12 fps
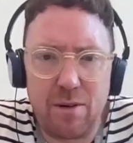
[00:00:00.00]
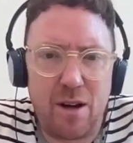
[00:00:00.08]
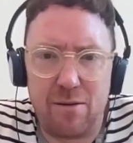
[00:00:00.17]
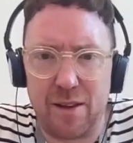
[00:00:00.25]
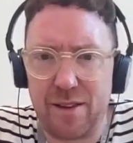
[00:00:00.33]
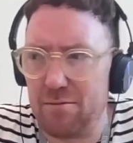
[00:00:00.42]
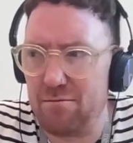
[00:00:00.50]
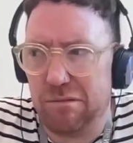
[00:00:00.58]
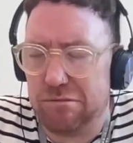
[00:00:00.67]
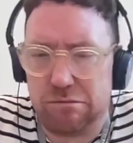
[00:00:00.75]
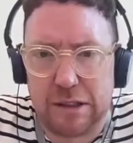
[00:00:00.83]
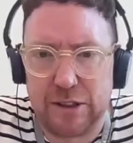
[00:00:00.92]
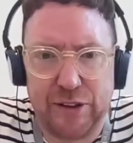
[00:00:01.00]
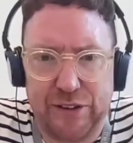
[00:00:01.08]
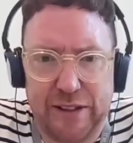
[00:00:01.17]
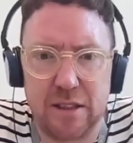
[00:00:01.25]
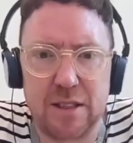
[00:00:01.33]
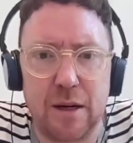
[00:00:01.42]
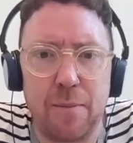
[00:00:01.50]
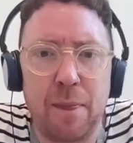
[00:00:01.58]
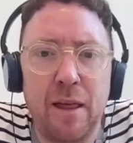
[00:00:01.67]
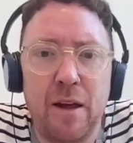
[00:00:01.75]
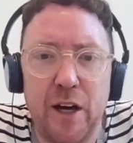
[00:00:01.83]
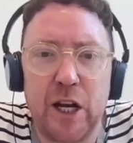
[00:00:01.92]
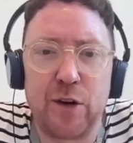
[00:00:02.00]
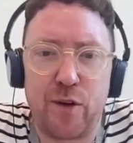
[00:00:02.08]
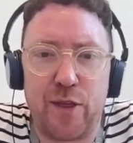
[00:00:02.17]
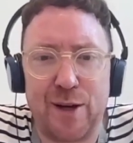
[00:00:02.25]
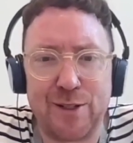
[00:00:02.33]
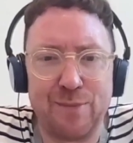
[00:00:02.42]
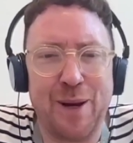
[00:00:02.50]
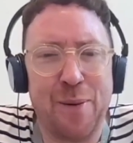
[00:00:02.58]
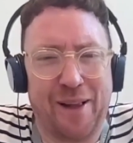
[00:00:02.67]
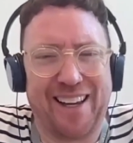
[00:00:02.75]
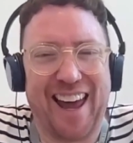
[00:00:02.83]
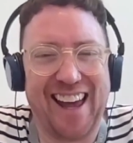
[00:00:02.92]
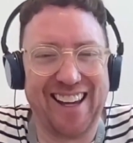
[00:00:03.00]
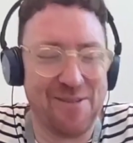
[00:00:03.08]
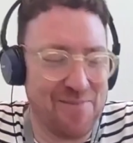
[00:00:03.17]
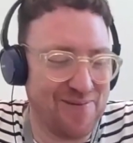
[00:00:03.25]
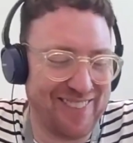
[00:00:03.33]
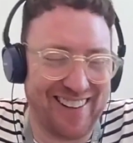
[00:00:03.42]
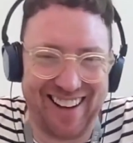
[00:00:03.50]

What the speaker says: No, I don't think so." And over 1,000 people came.